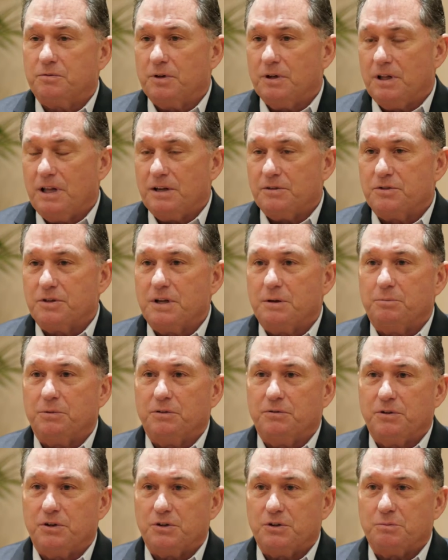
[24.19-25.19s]
For the last couple
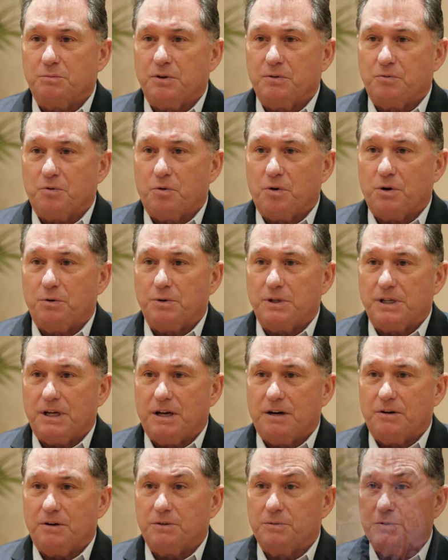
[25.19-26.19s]
of years before I retired, I